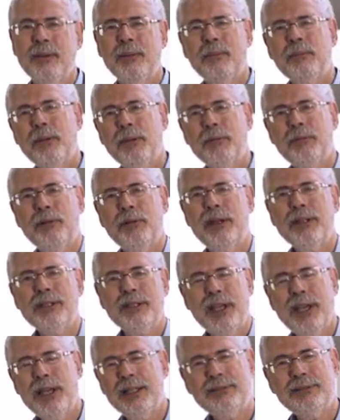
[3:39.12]
But
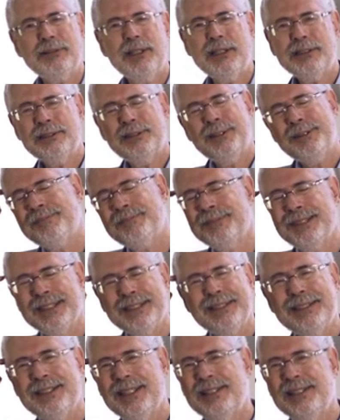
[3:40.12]
Prescott luckily
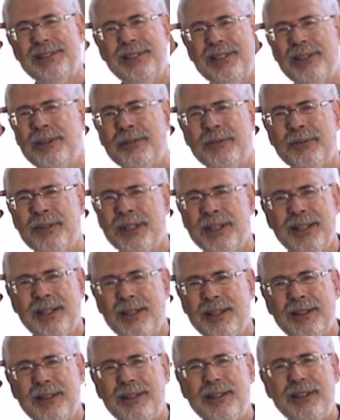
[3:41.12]
said, you know,
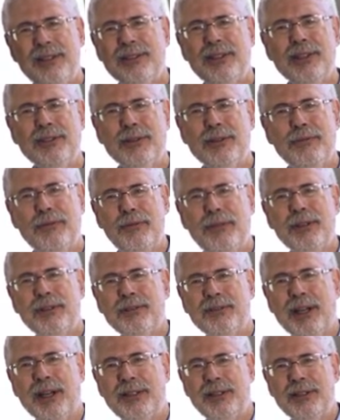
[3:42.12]
this doesn't feel
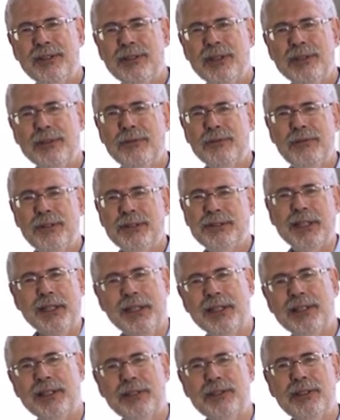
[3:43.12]
right. This doesn't feel
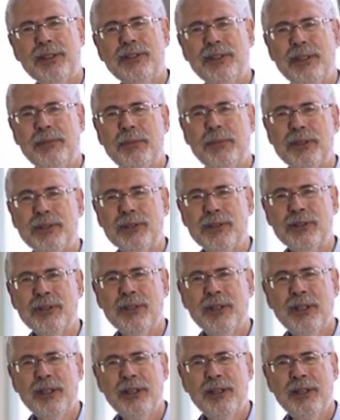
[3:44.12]
like an existing business.